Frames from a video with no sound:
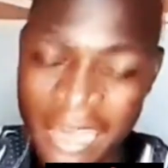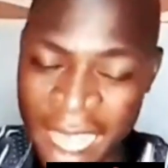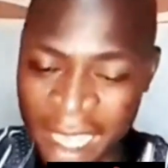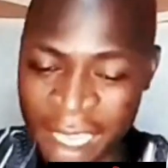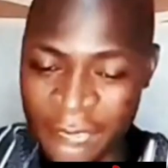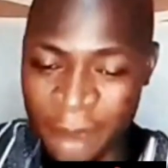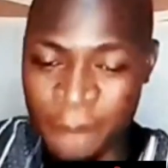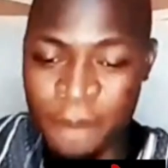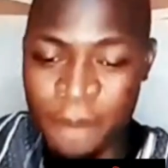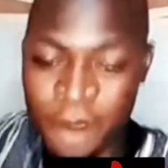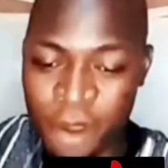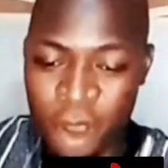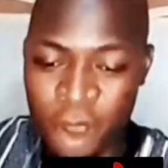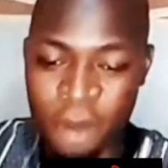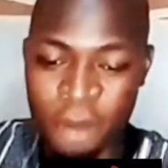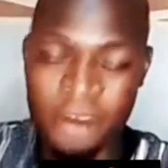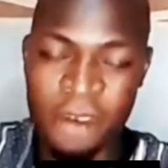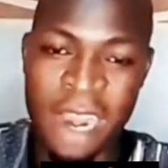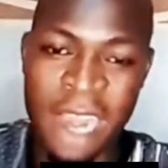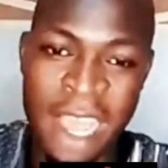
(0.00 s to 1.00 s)
like keeping
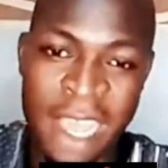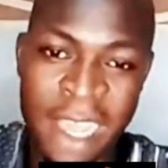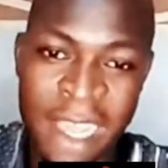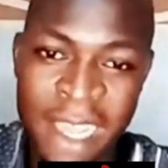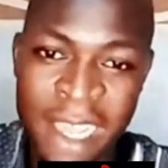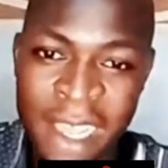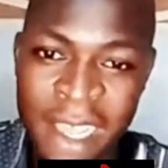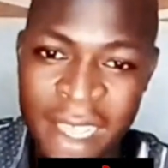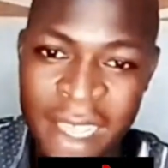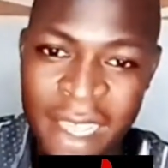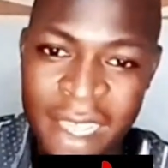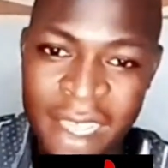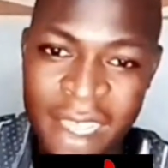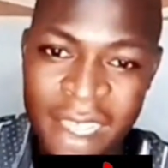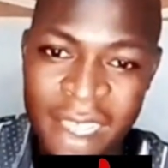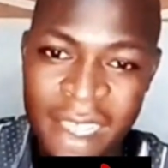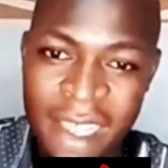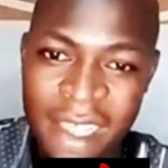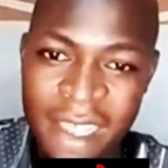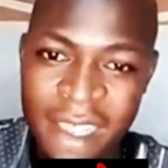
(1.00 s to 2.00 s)
offline,
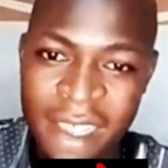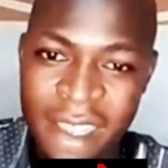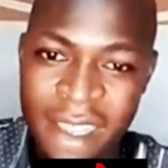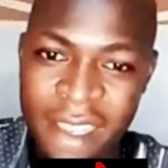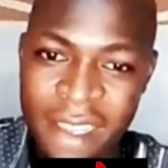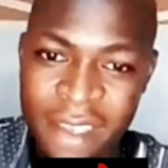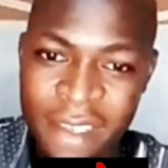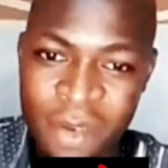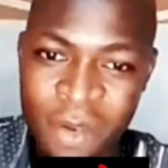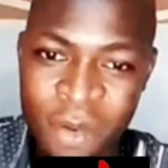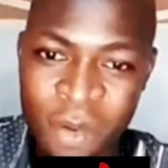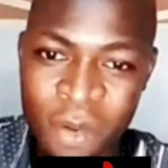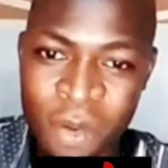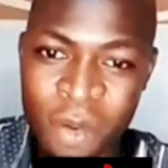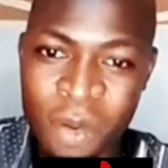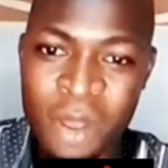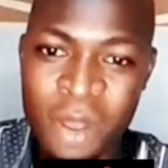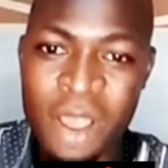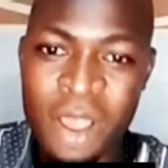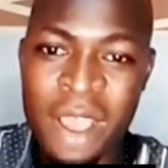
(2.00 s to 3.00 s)
you
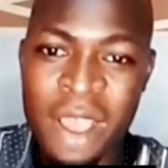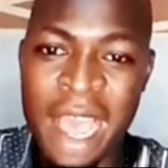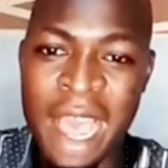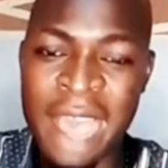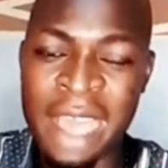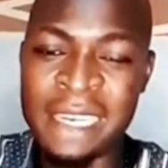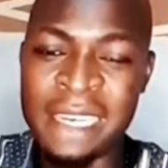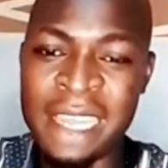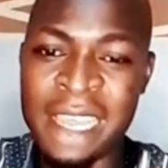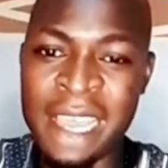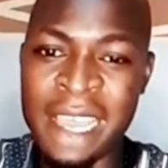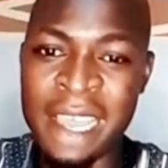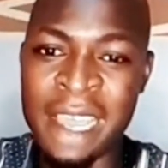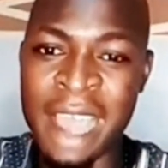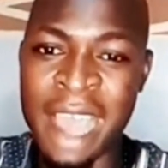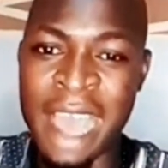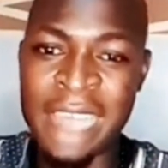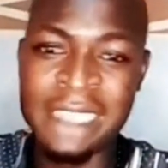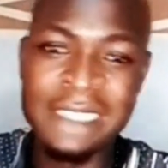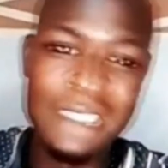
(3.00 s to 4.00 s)
know. And
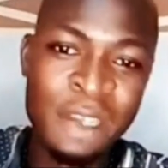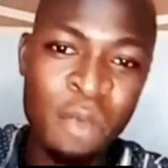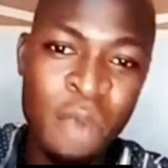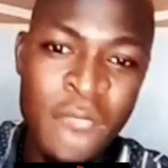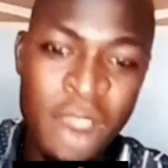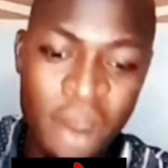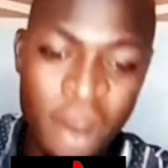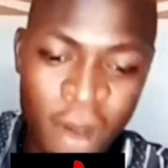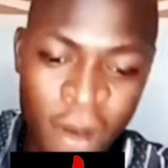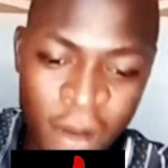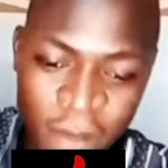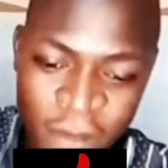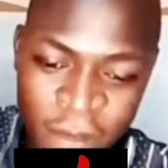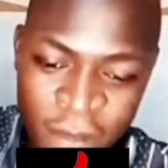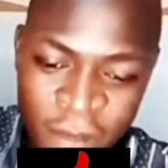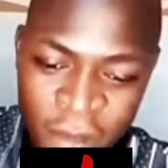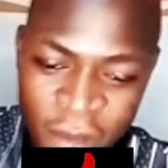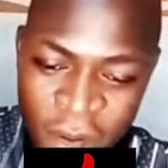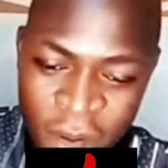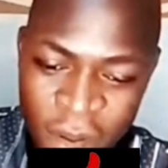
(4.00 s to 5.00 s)
as a way
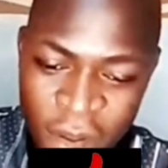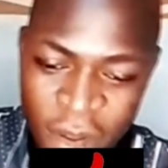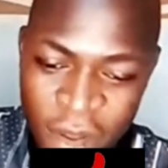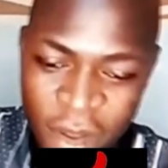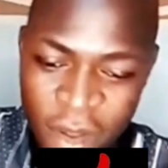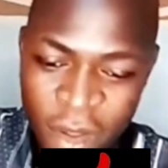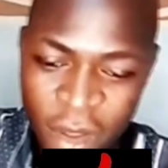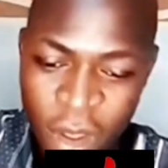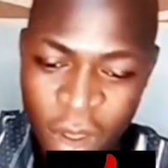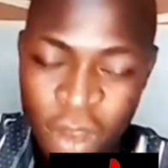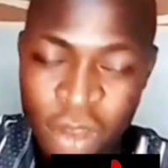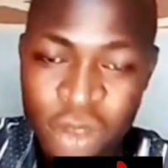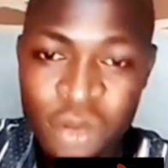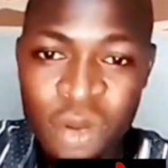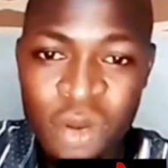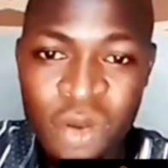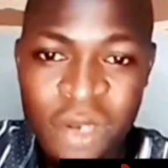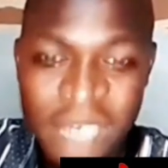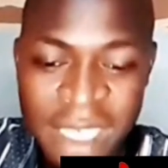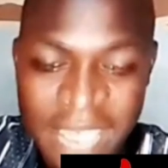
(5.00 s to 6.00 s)
of
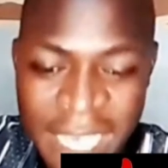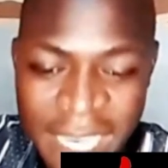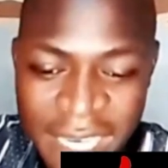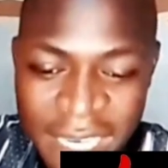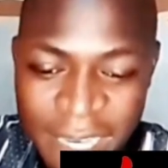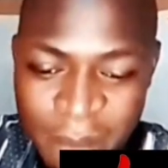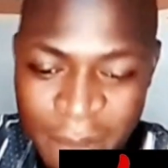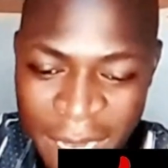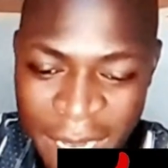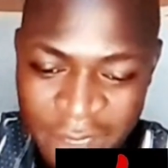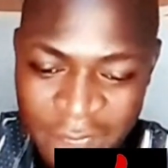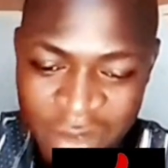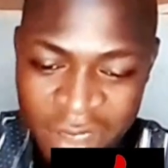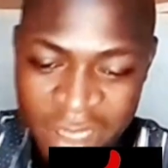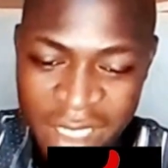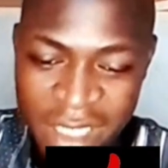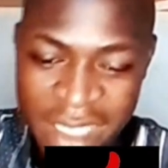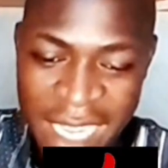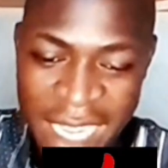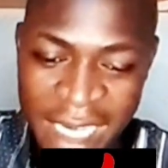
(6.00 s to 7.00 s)
also regaining my
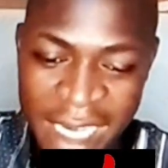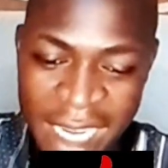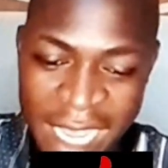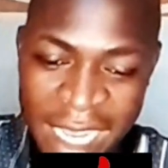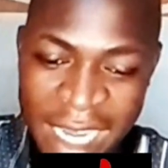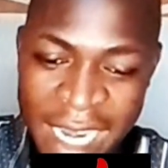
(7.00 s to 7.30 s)
strength and